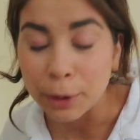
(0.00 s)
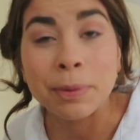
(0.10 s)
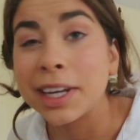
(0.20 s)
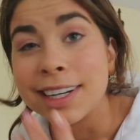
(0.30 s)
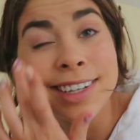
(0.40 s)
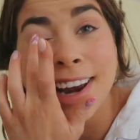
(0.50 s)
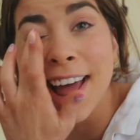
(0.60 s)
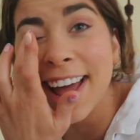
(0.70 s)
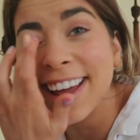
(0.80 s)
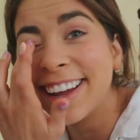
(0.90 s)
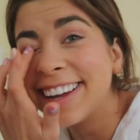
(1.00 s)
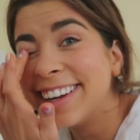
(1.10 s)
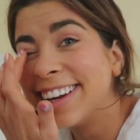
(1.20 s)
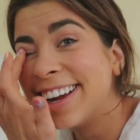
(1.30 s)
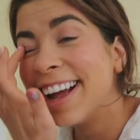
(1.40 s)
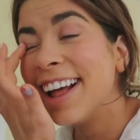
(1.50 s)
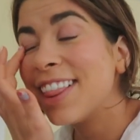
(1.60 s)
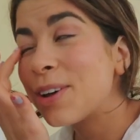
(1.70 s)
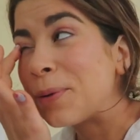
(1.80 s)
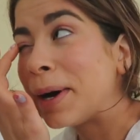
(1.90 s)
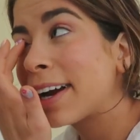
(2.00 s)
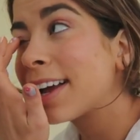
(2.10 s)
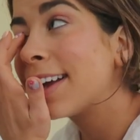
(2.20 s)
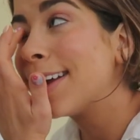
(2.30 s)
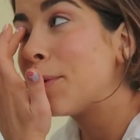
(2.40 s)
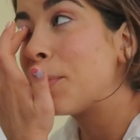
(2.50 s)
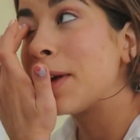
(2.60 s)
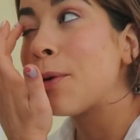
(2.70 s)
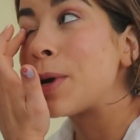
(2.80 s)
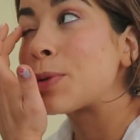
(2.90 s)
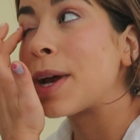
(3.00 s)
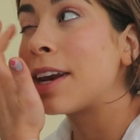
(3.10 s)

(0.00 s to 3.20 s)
European today. The work will be always